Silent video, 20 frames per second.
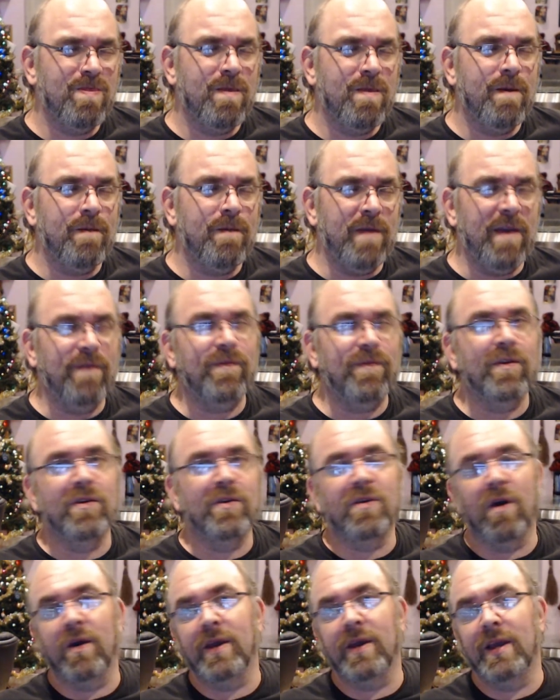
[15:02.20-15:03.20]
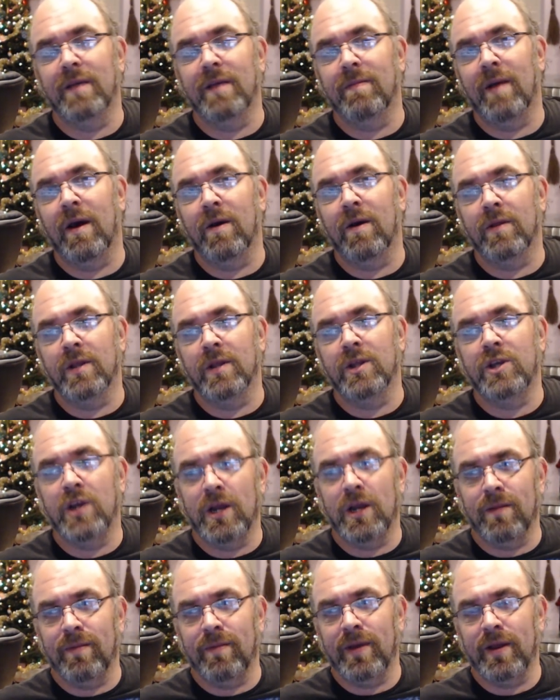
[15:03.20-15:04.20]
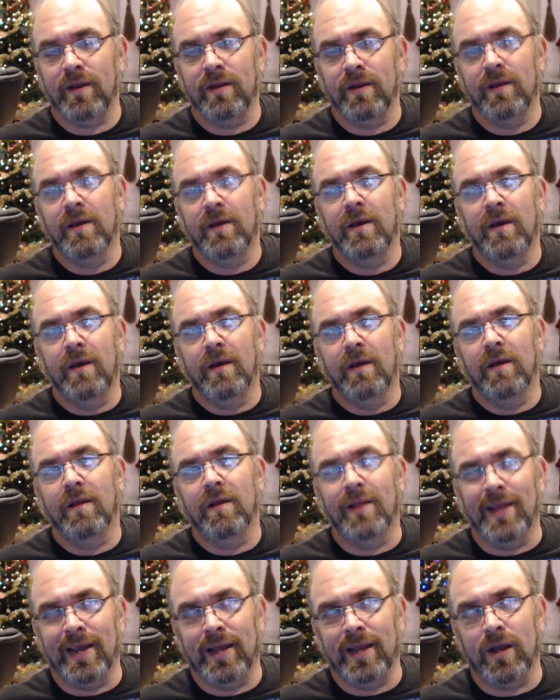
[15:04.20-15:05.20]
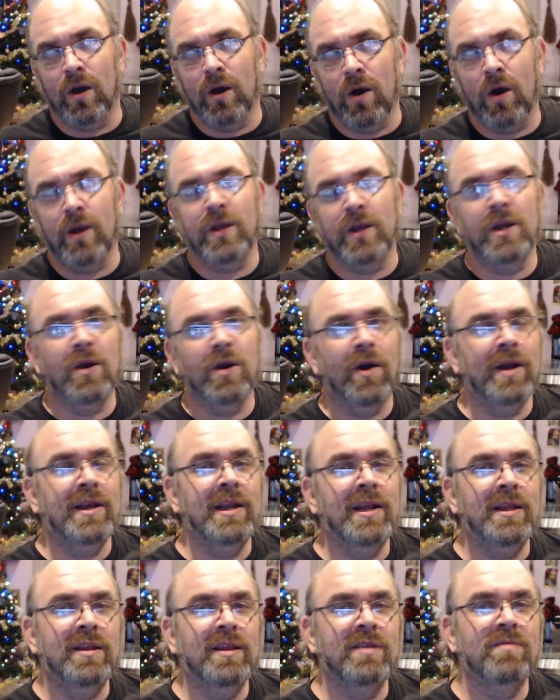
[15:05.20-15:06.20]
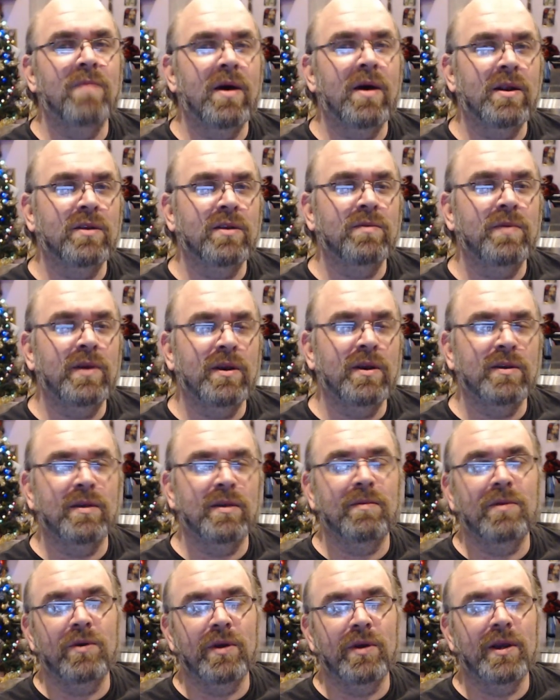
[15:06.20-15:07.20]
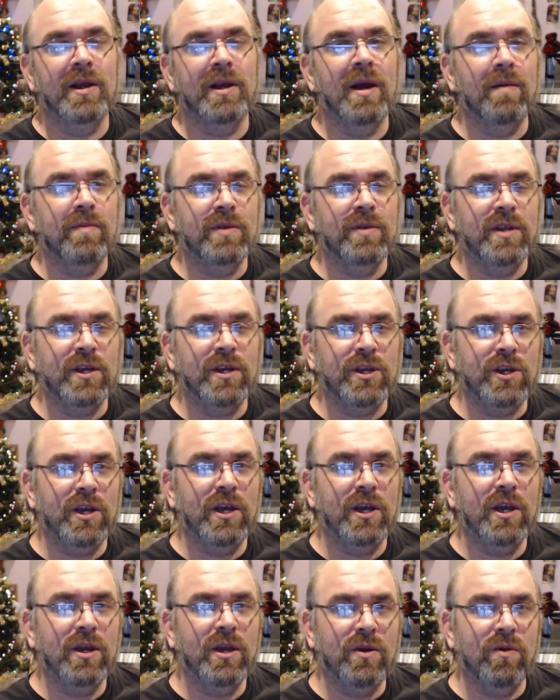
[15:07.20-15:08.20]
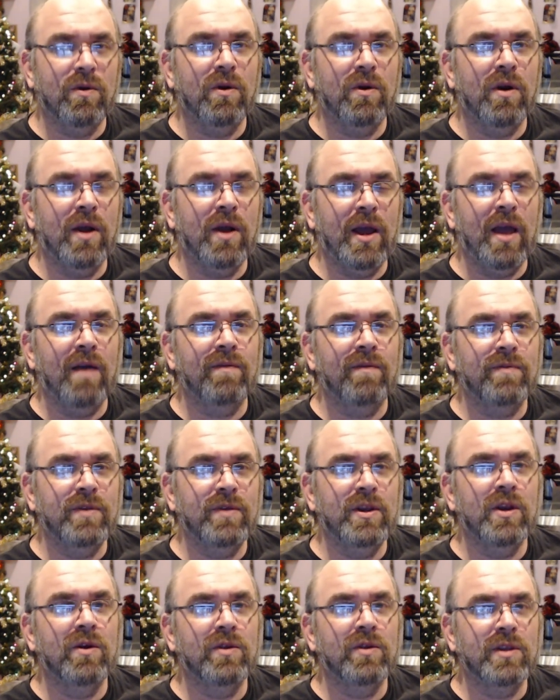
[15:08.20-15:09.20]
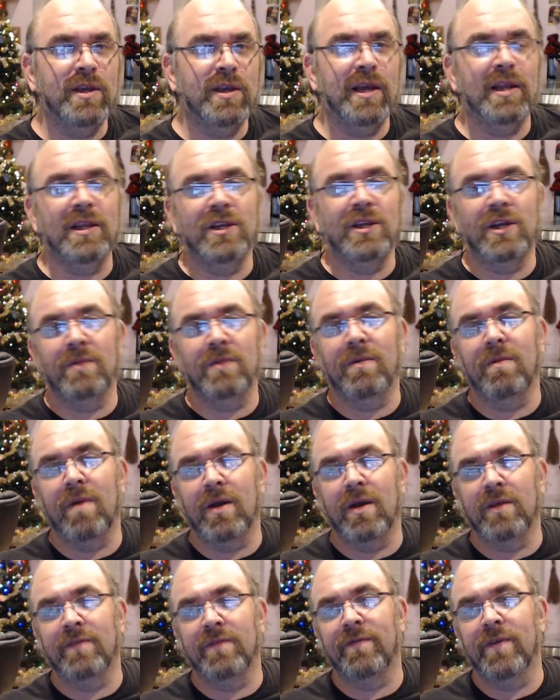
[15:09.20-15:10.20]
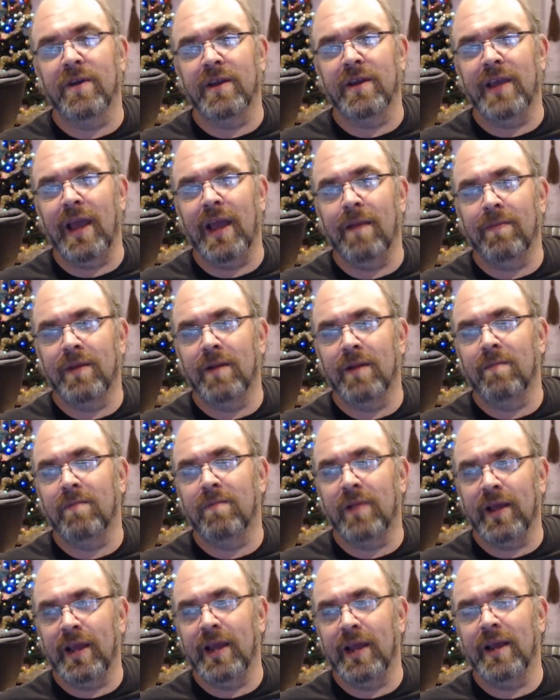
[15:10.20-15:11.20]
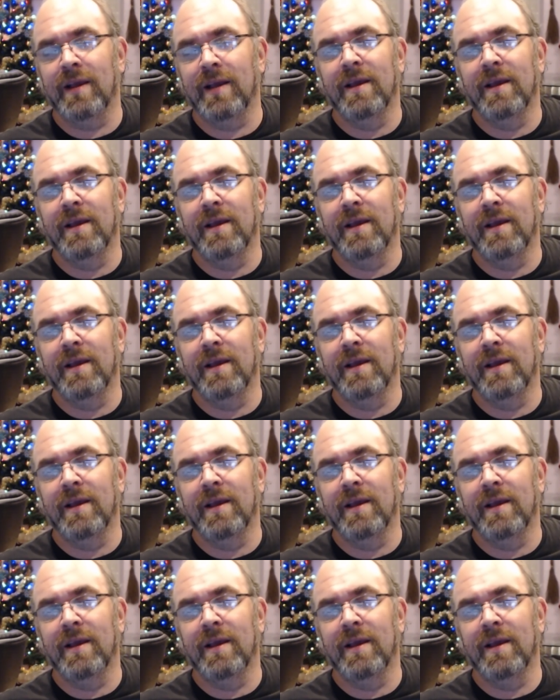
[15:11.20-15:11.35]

if you're talking about legitimate, like, oh, I need these models because I'm doing competition, or I have, to get legitimate models for a game that I'm playing,